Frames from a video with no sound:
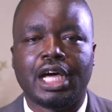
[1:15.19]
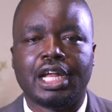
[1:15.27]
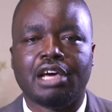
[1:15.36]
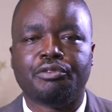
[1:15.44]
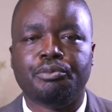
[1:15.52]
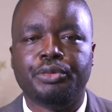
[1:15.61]

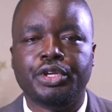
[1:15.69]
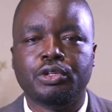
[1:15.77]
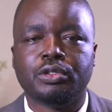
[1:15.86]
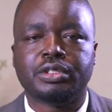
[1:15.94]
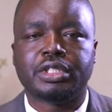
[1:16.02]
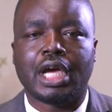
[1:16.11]
and have
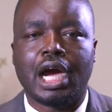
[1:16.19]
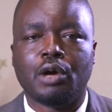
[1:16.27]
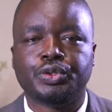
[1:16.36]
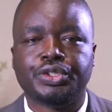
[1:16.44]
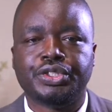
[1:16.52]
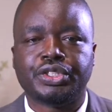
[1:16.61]
built
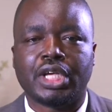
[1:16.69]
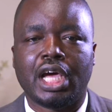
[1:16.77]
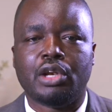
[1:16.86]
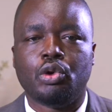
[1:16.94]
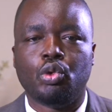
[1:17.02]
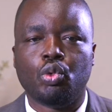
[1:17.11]
houses
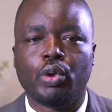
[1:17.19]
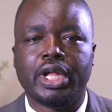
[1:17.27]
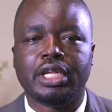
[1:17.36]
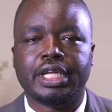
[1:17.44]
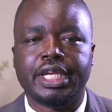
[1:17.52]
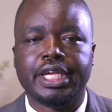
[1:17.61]
and
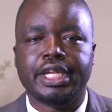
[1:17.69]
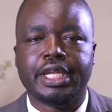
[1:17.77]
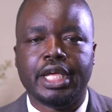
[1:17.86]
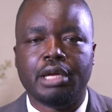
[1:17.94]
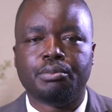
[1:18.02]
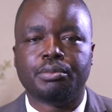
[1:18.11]
dwell in
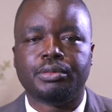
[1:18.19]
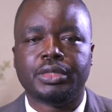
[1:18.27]
them,